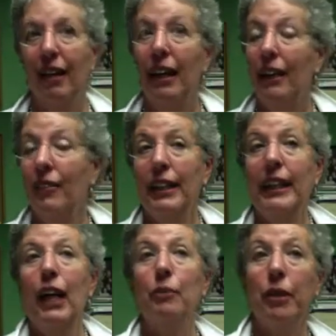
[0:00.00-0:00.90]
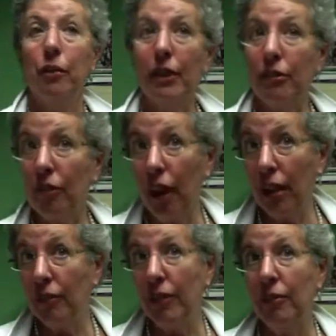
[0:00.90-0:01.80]
If they tell me what's
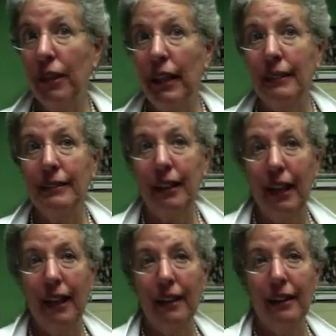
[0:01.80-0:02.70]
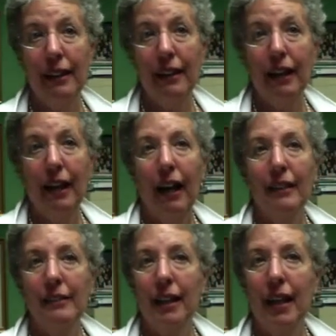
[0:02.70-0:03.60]
wrong with what I said, I'll
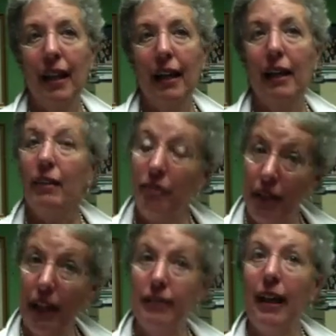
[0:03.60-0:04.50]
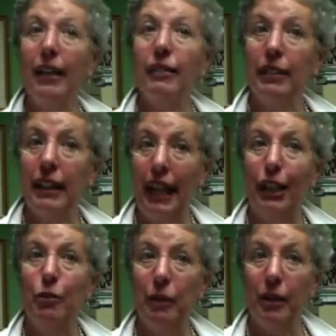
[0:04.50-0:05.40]
say, yes, I agree, that
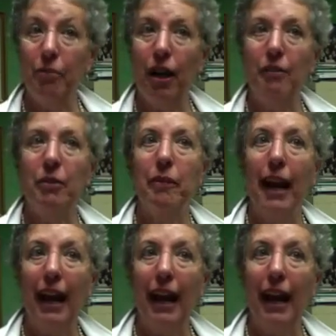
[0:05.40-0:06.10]
could be a problem.